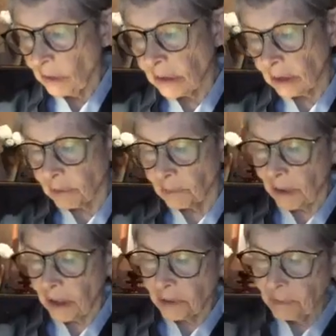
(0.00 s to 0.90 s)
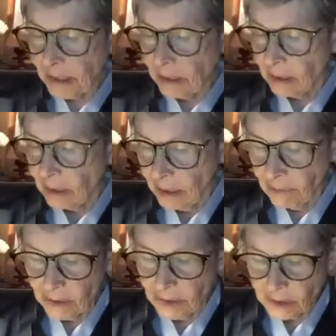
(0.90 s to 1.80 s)
It doesn't bother me.
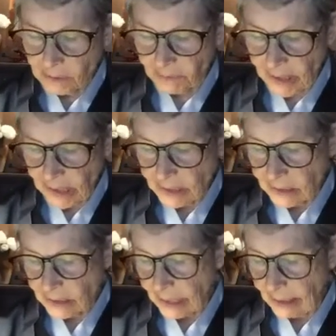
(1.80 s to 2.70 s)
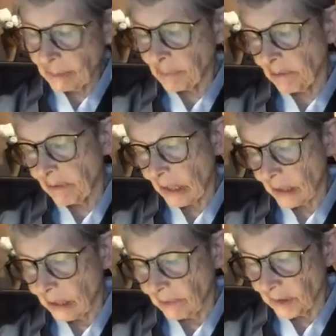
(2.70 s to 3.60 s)
Everything's fine. I'm above that
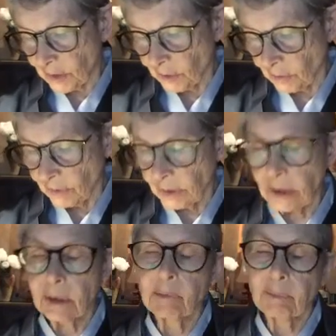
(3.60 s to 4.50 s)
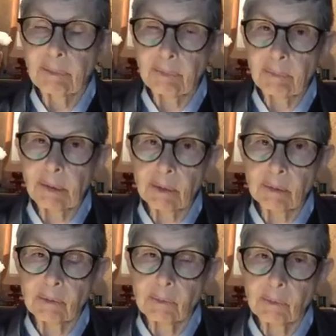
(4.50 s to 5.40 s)
kind of issue. But
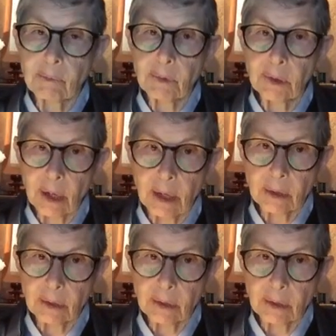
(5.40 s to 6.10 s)
we're not.